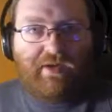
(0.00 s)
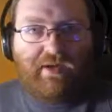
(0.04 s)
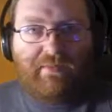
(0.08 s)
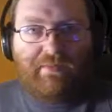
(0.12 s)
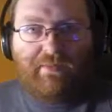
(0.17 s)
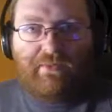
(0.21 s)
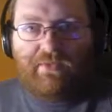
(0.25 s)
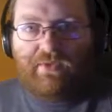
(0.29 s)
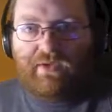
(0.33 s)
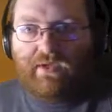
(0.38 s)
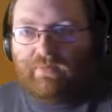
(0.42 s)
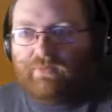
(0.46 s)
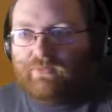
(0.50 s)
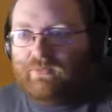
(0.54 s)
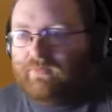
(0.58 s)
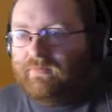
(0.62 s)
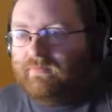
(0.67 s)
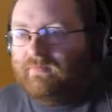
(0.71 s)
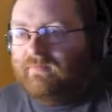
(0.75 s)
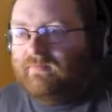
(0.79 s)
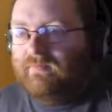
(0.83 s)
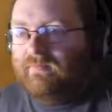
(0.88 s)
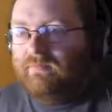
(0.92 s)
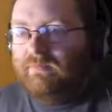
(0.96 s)
playing board games.
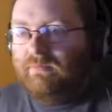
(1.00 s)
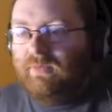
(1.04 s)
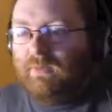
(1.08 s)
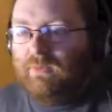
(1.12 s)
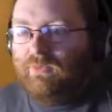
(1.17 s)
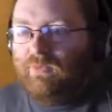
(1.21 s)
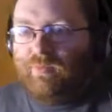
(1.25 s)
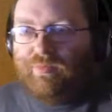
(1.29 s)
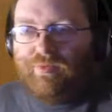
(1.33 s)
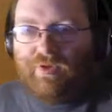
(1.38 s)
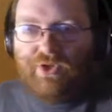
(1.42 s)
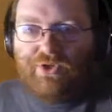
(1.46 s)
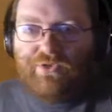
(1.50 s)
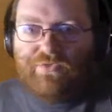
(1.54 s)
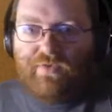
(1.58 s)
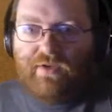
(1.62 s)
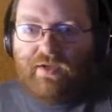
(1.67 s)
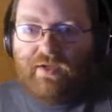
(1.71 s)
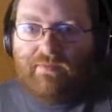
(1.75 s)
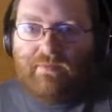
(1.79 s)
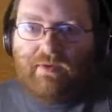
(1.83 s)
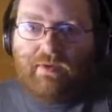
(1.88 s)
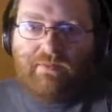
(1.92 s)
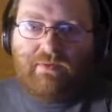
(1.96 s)
Maybe it's a British
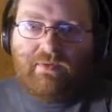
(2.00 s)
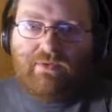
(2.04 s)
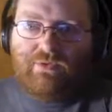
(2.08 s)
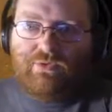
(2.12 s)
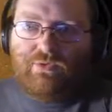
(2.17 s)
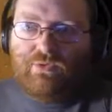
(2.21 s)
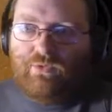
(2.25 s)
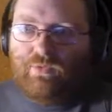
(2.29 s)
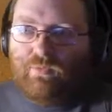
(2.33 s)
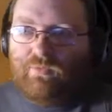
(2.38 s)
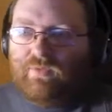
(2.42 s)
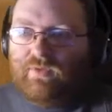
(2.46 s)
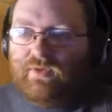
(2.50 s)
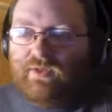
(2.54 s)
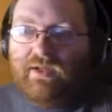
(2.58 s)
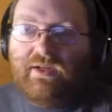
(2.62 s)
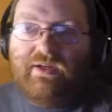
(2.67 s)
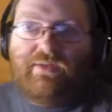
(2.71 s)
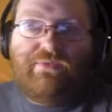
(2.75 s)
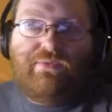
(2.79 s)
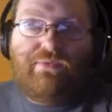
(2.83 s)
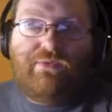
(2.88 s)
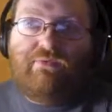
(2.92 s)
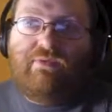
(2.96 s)
thing, maybe it's just something
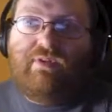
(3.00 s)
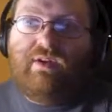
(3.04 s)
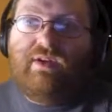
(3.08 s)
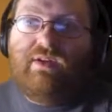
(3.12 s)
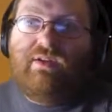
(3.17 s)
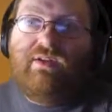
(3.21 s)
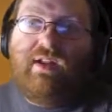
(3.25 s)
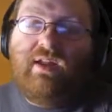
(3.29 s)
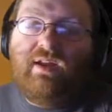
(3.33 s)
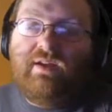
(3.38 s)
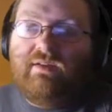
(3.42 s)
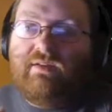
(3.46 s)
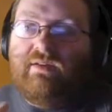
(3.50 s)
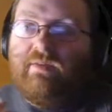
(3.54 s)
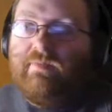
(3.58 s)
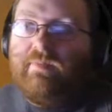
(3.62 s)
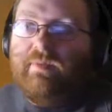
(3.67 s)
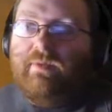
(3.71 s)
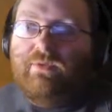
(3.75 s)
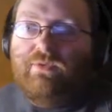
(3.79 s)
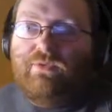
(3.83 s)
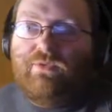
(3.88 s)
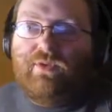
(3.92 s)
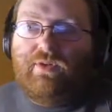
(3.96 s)
I thoroughly like,
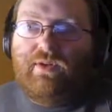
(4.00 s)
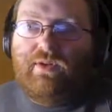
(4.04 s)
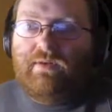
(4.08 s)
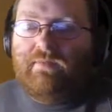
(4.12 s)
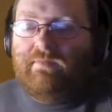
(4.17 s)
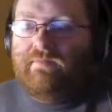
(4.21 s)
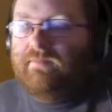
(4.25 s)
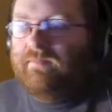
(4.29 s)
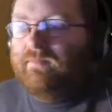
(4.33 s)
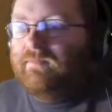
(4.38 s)
because, you know,